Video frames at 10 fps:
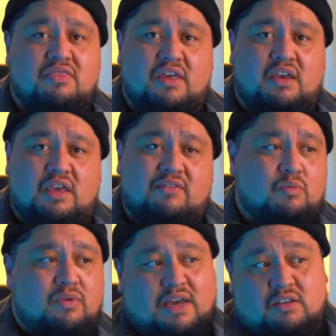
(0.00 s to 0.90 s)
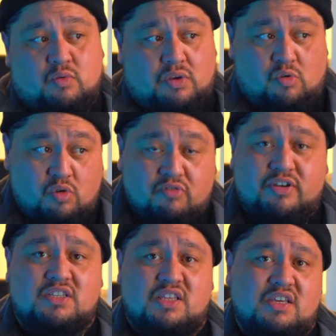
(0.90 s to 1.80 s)
thing, even without doing all the
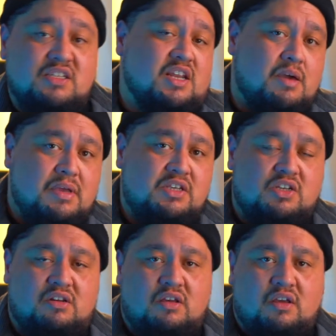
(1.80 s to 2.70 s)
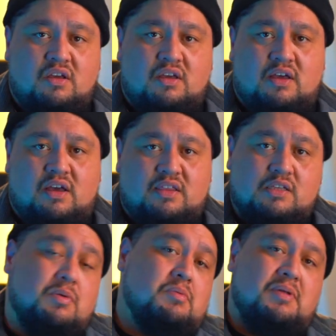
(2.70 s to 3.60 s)
rest of the things that I mentioned,
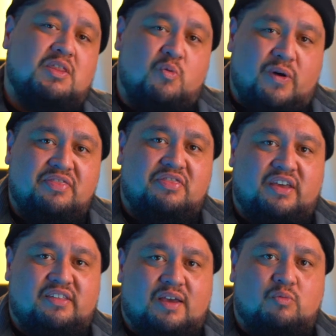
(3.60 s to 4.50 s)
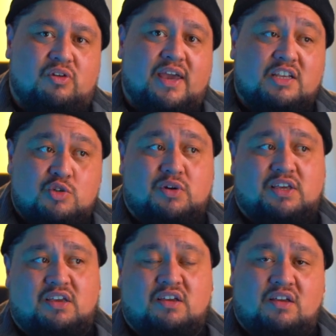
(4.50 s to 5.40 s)
that's probably the one thing that would
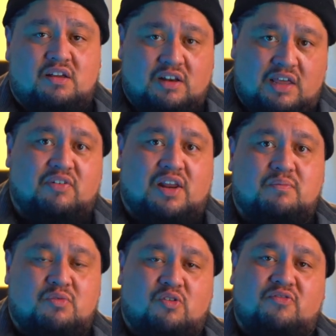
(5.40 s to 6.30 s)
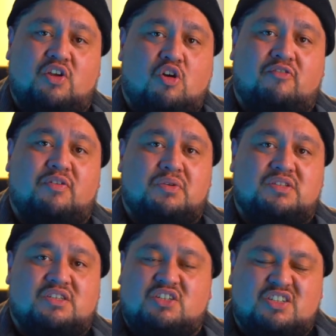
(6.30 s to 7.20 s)
actually level up your videography
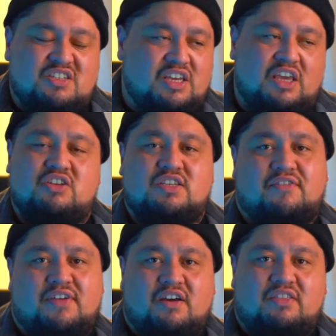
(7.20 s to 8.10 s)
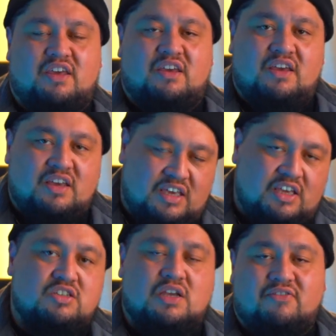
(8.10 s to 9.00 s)
business. Just get yourself out there, get
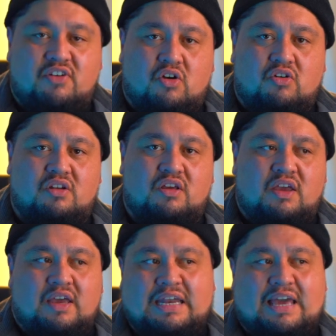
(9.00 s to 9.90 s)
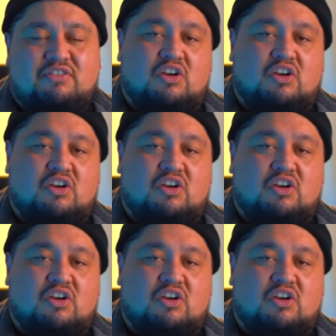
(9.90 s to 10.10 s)
yourself known, and have the